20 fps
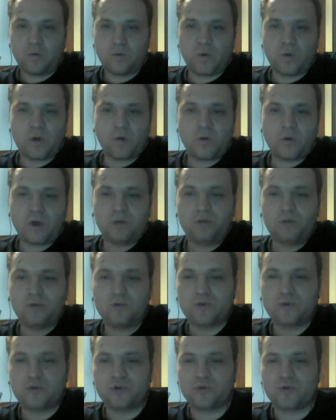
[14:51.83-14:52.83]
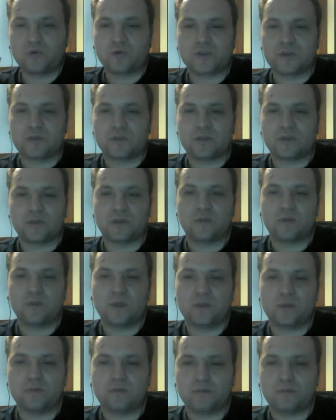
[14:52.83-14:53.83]
What what would you choose? I
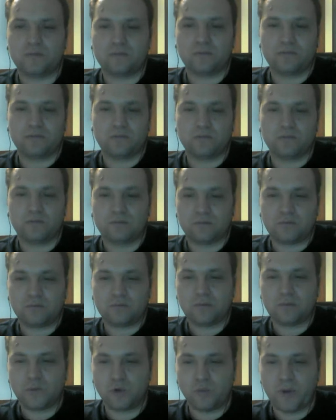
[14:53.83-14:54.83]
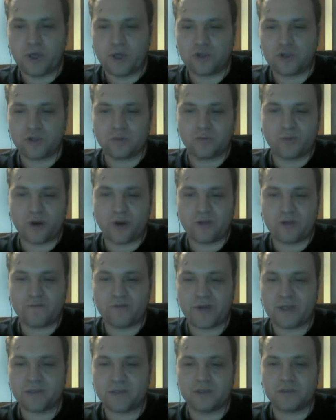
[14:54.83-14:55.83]
mean, you mentioned Prime
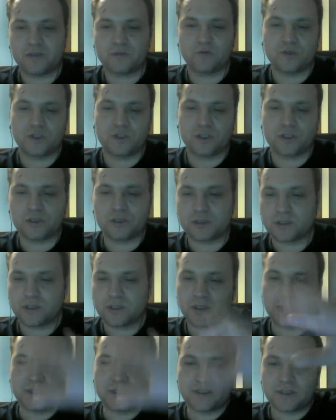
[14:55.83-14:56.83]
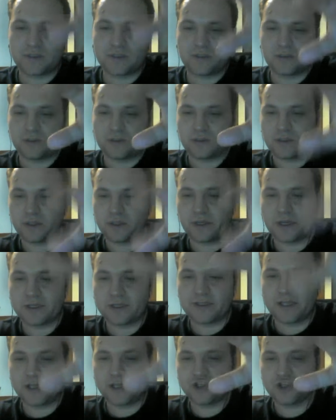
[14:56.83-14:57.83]
Faces, which is an ex an
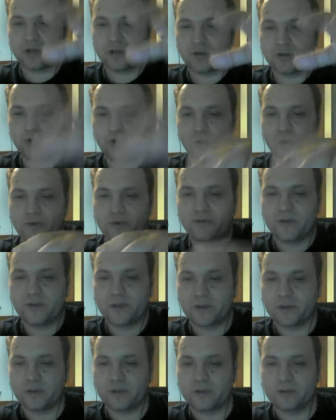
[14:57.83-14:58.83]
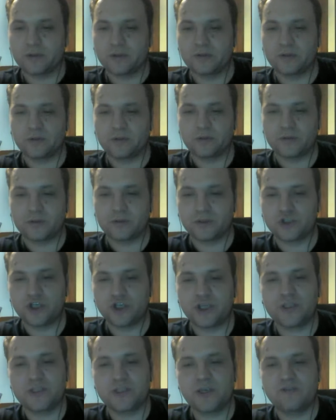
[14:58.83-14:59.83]
extension on top of the
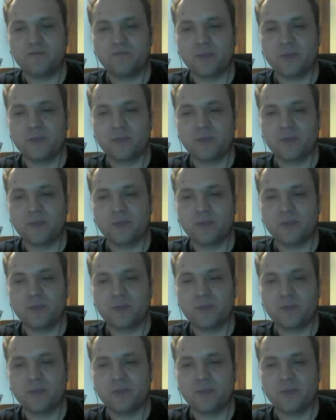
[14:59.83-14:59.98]
J S F.